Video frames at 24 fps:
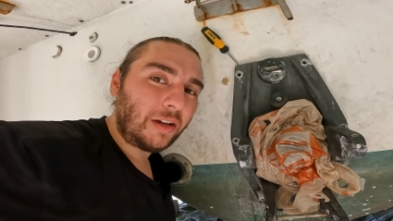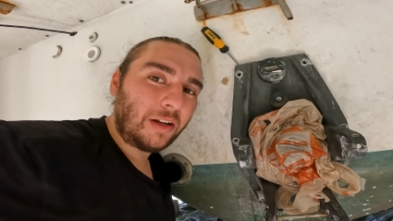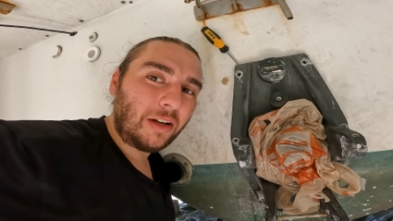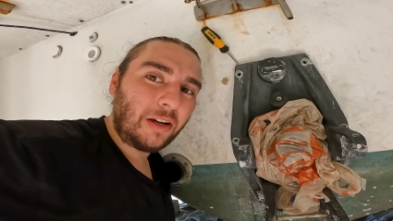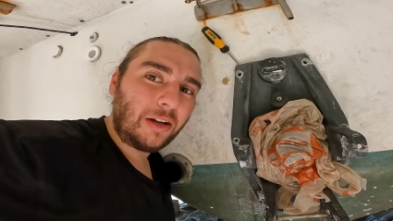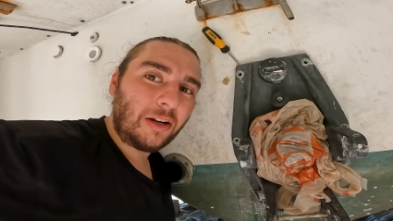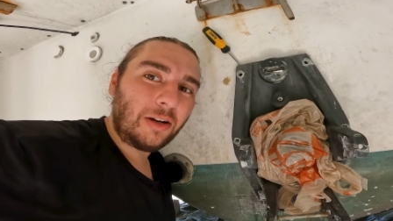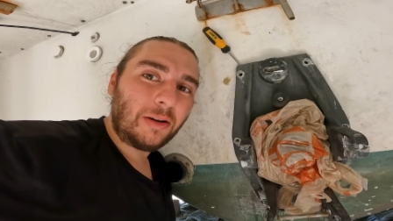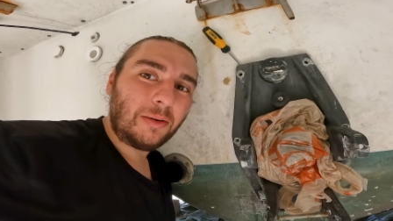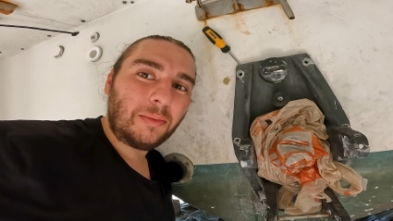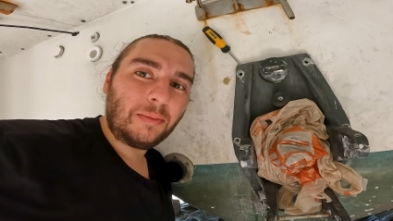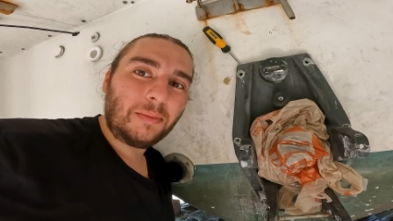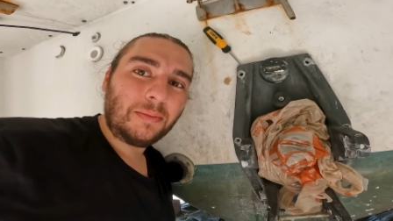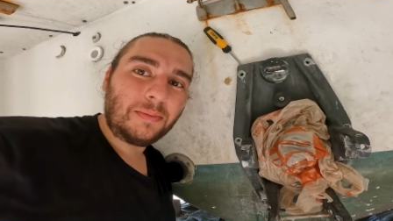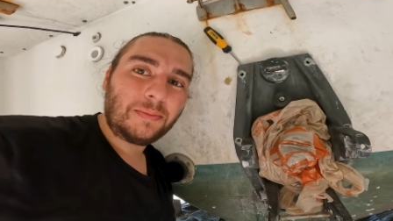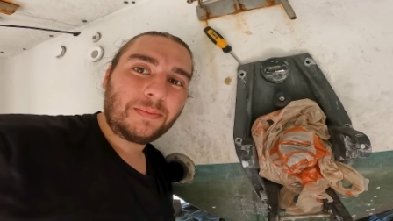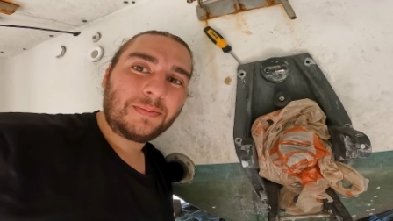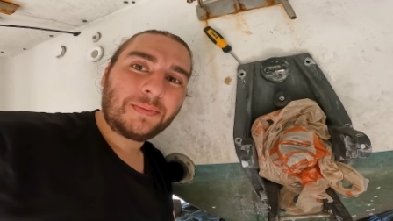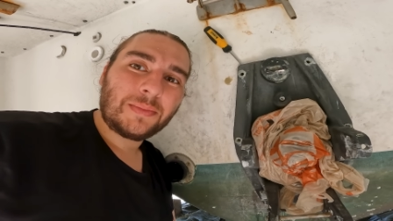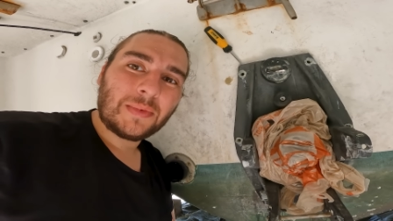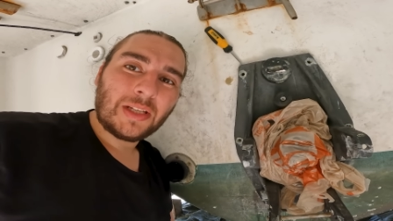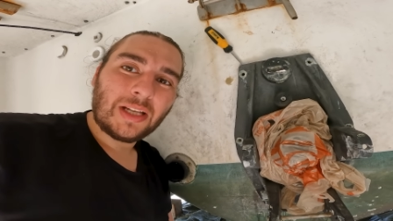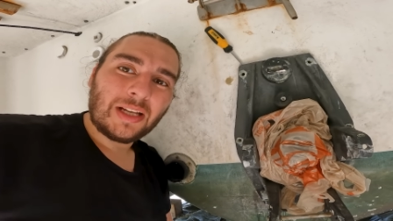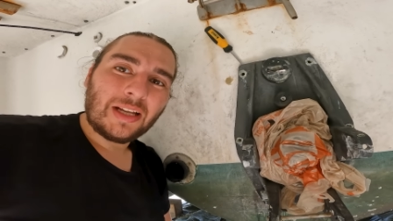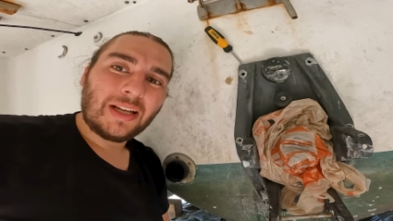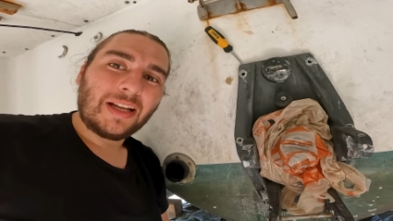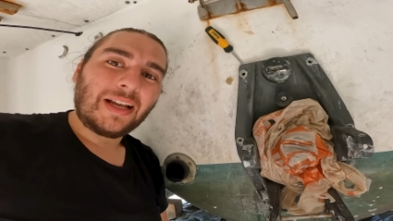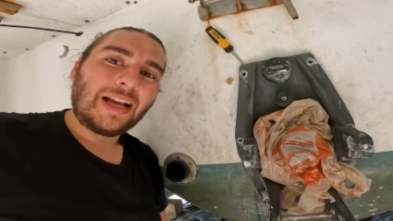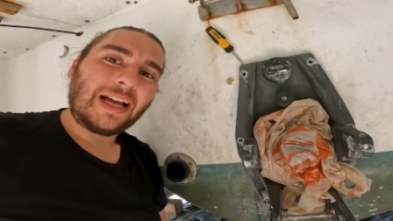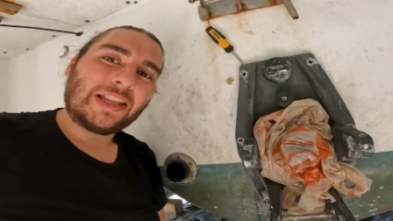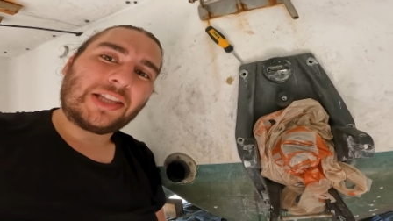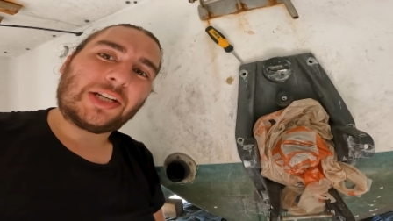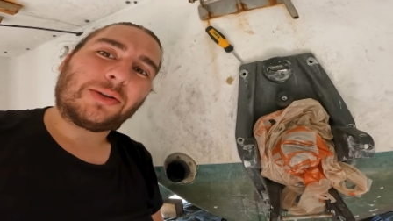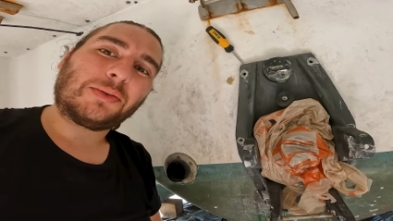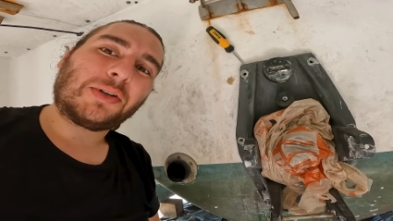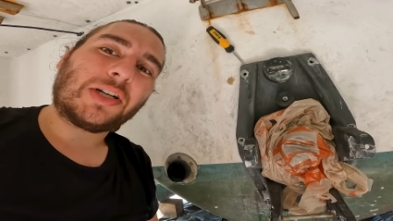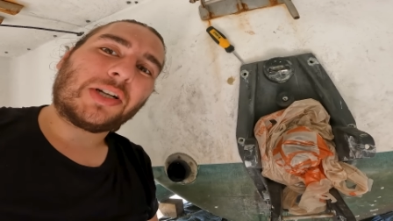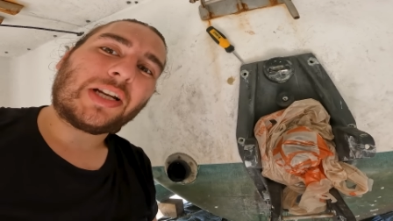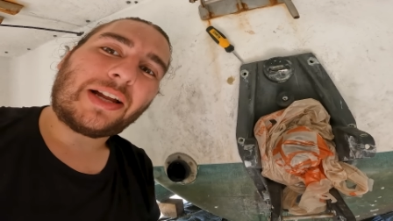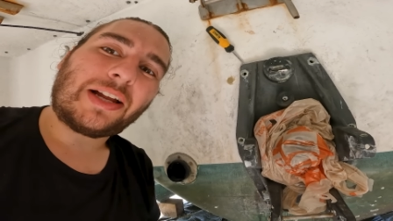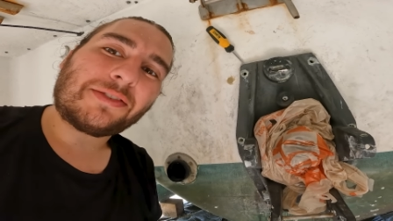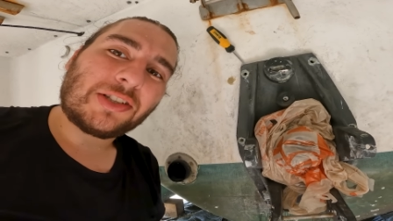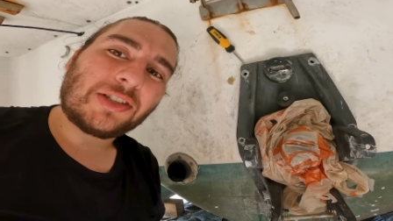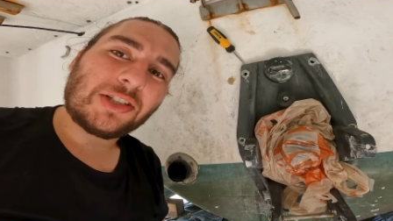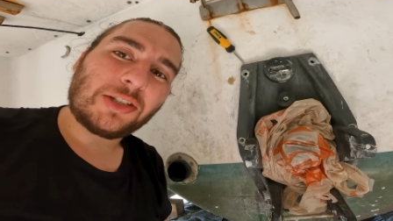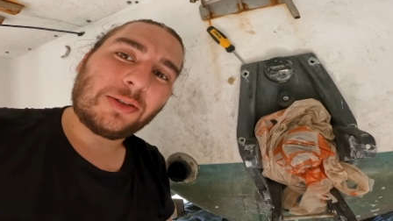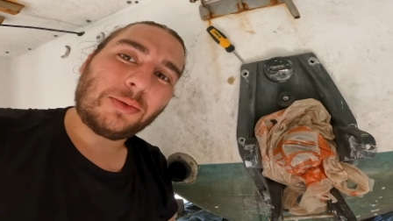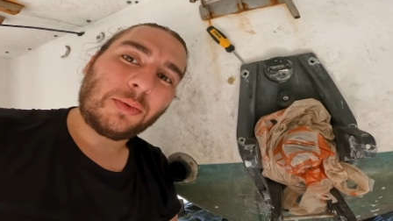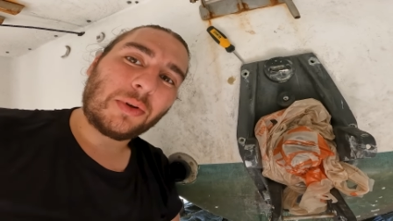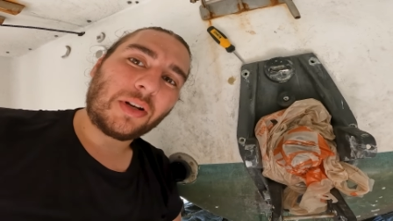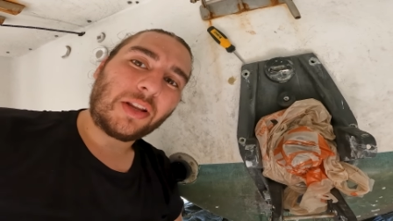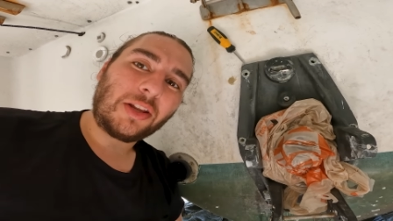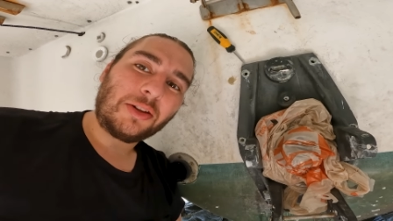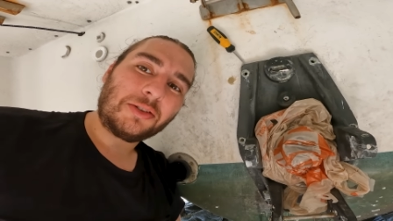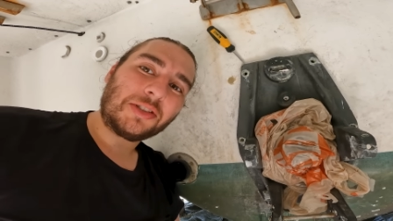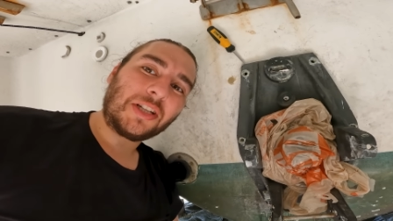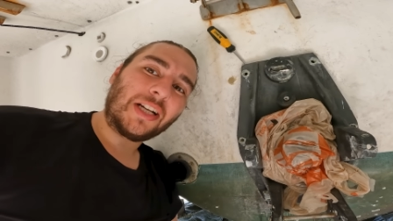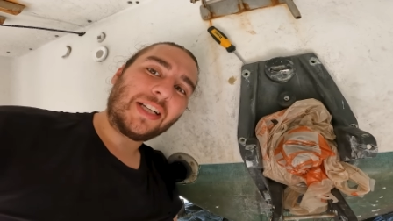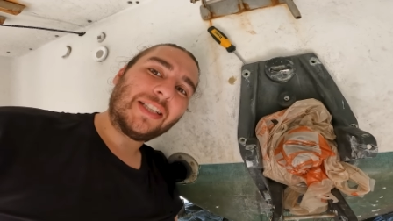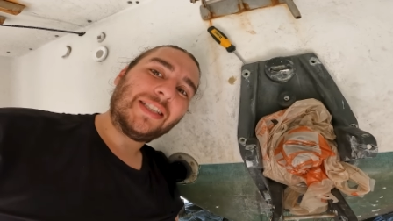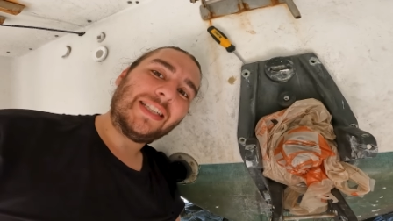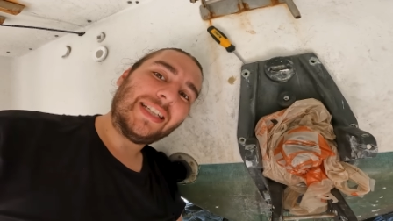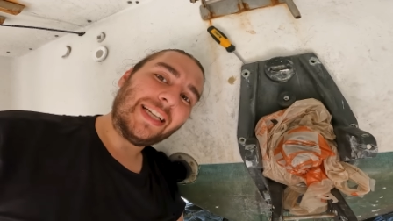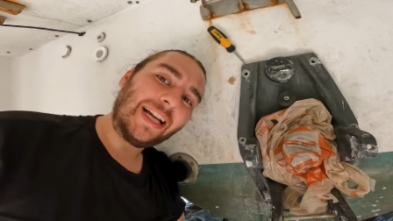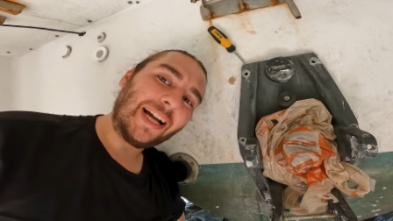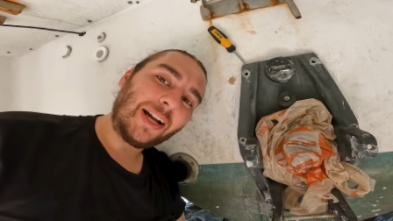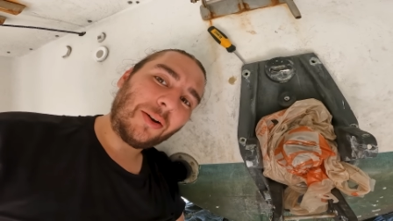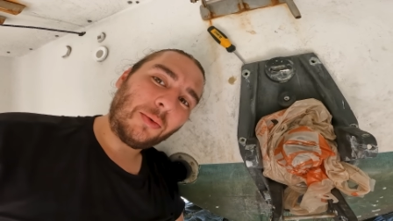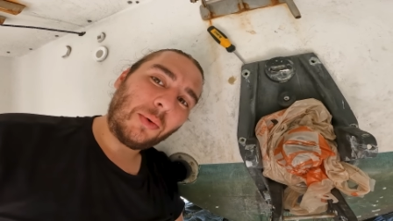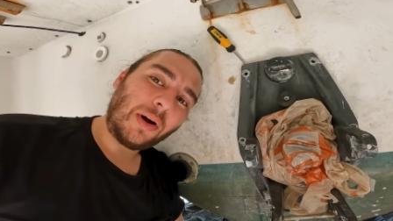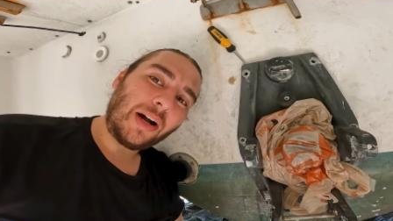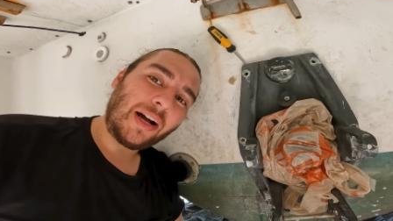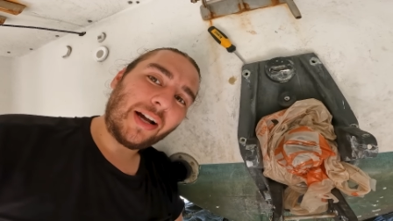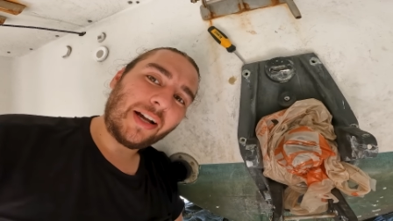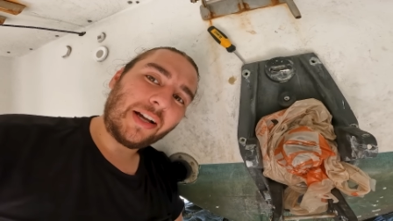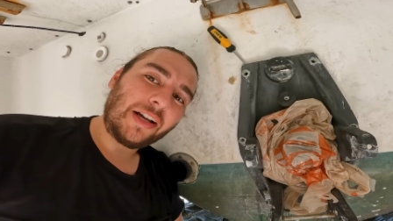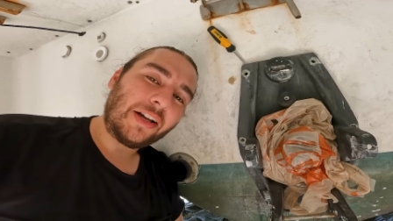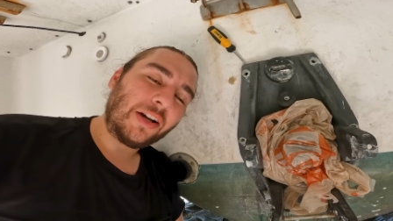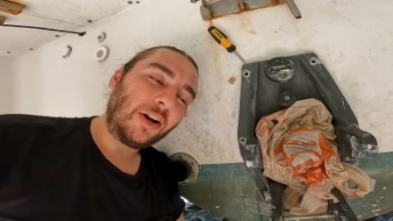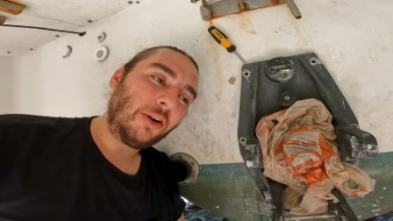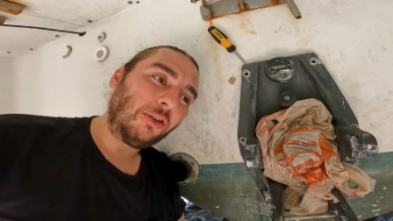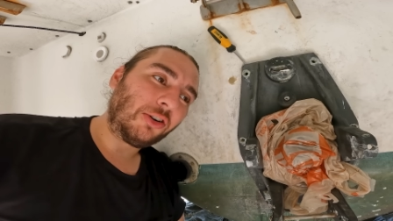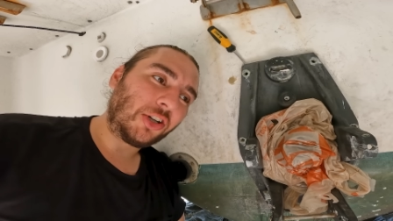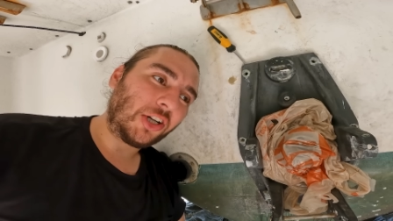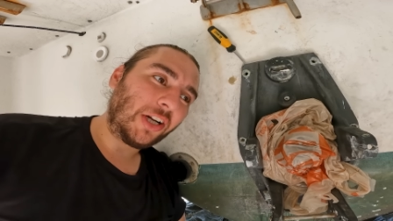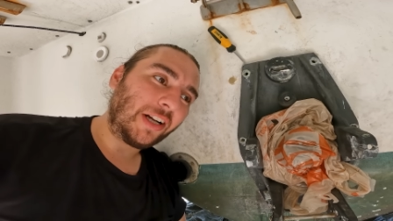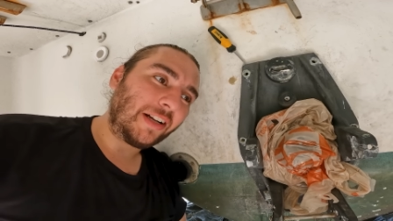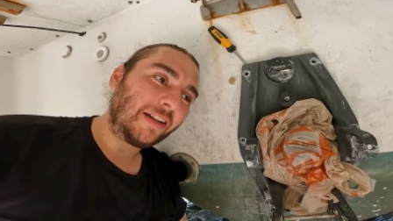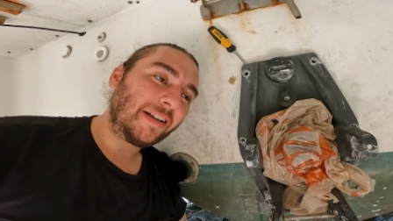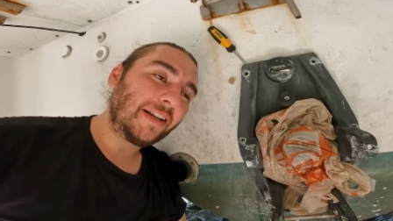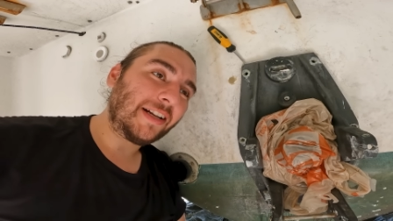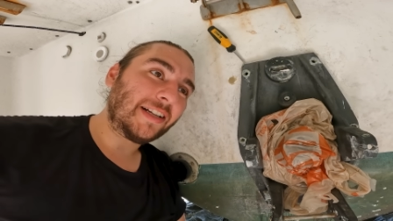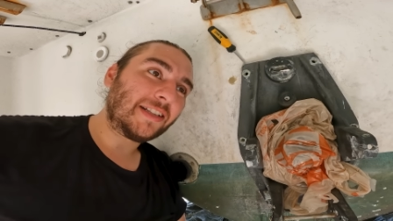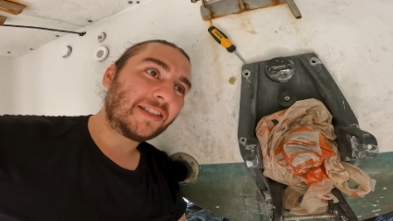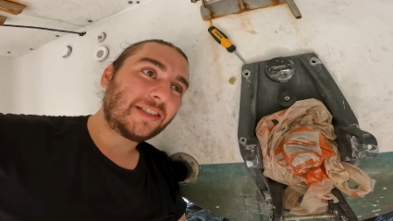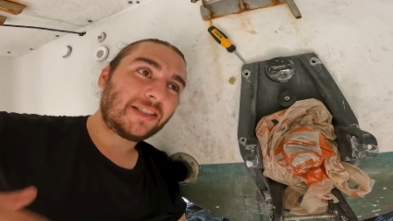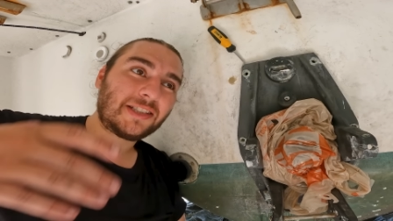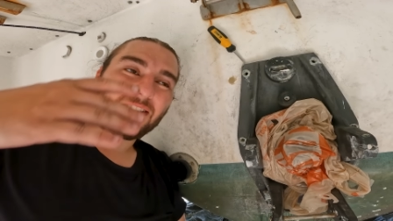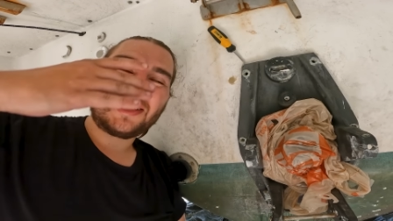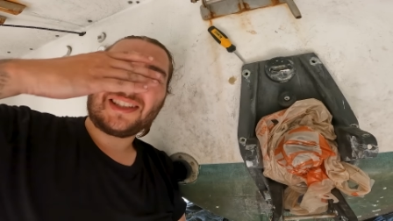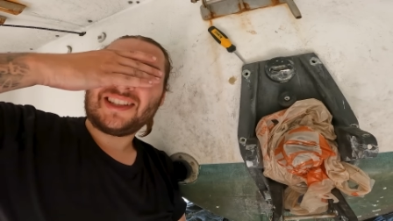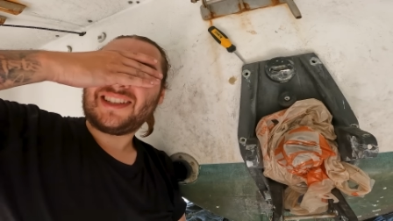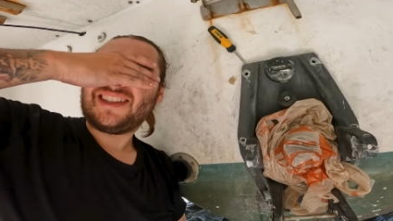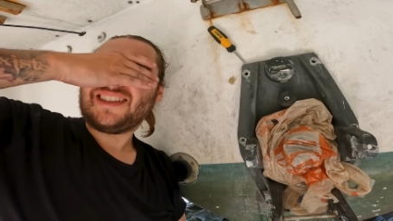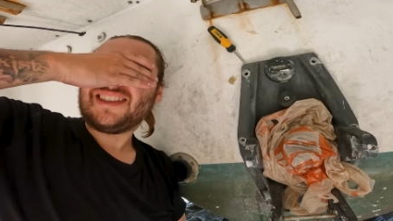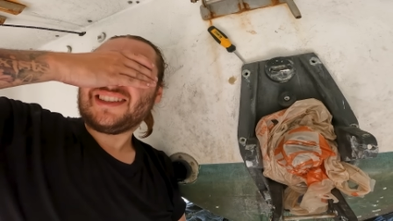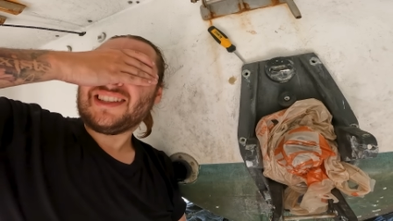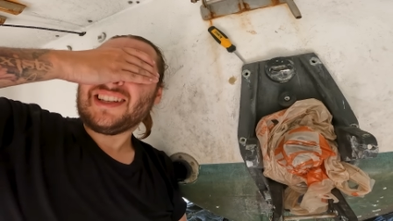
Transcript: Um, I think we're gonna have to do one of those like DIY O-ring kits